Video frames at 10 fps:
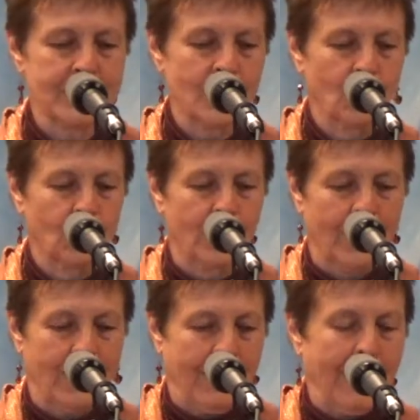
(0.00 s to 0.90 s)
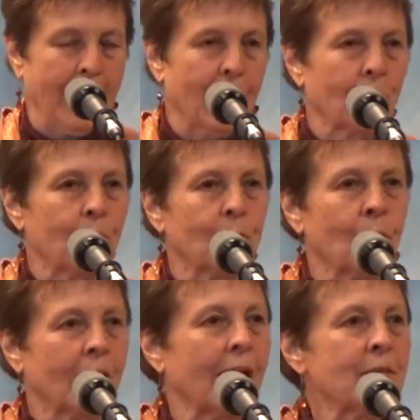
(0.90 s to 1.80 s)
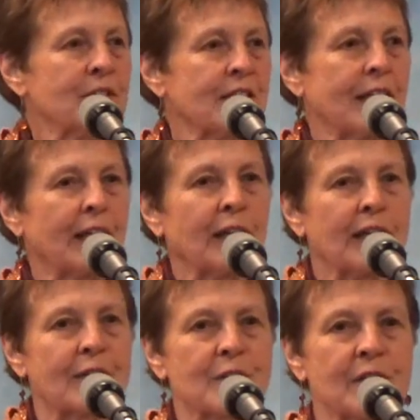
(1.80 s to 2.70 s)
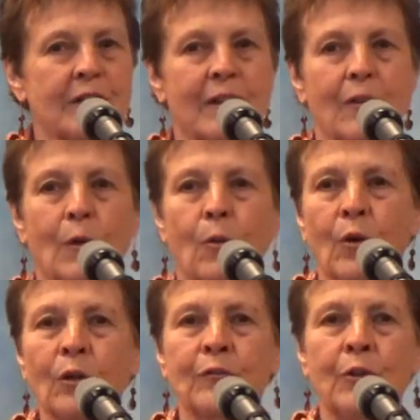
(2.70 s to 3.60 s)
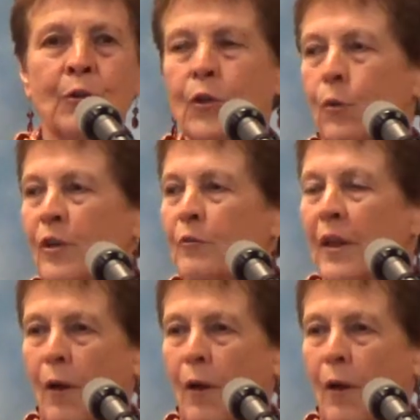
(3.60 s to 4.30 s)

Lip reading: So what I'm seeing is that the worldview that we've been